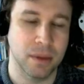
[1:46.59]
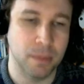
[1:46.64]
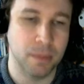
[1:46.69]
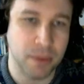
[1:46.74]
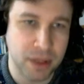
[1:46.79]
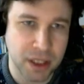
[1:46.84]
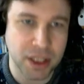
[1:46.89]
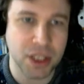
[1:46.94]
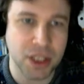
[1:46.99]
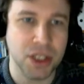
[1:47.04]

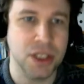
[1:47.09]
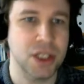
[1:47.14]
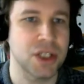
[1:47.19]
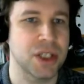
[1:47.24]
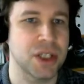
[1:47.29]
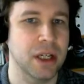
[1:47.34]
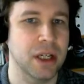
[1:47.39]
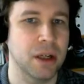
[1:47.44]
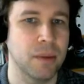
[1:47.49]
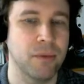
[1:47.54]
but this is the
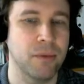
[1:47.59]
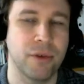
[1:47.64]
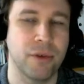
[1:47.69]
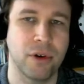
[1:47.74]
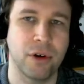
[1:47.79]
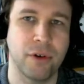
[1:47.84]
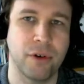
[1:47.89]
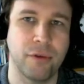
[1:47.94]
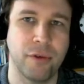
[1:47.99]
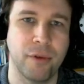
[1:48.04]
setup
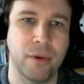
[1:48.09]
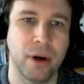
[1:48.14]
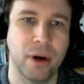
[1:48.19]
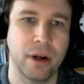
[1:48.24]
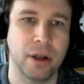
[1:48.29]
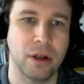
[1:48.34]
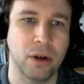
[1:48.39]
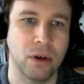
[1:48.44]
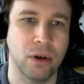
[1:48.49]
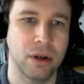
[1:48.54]
for
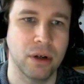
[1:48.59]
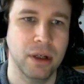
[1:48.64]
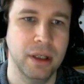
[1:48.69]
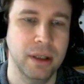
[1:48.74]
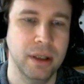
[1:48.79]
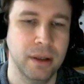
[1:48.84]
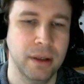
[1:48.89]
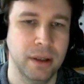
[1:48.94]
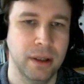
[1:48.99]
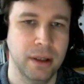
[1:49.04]
running locally.